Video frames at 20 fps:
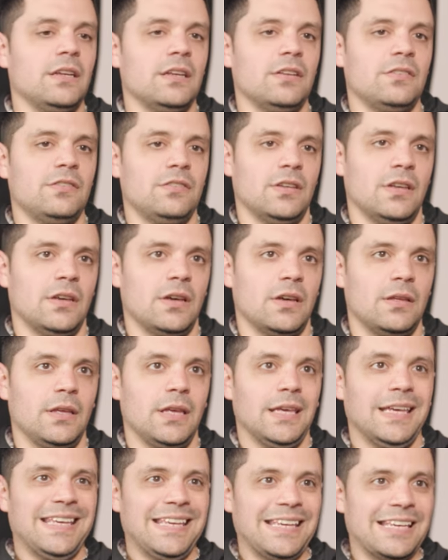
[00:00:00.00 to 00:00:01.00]
It's uh,
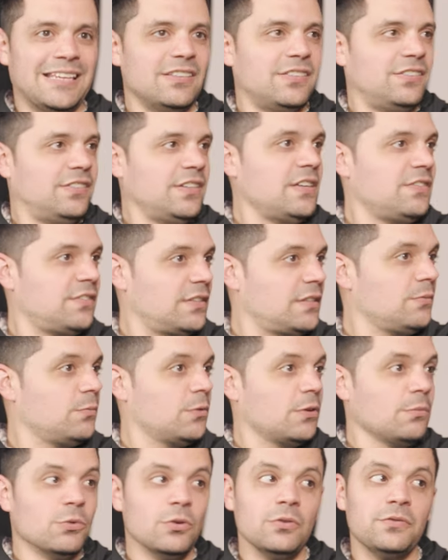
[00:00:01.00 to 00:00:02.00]
in season.
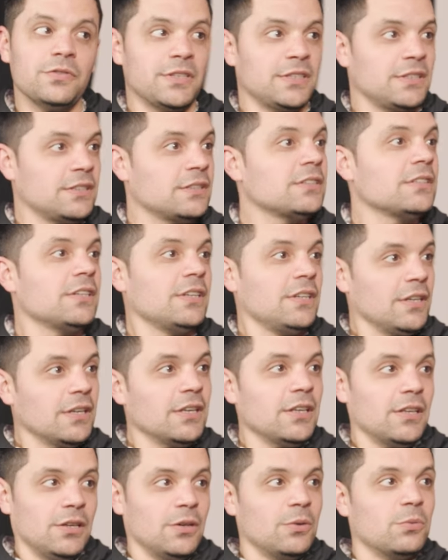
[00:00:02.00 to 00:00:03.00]
We're moving,
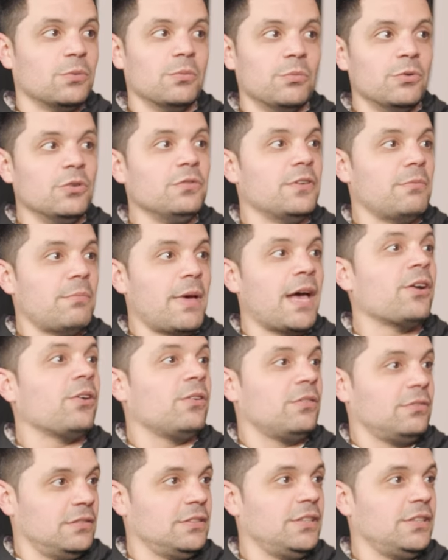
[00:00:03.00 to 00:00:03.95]
we're moving metal.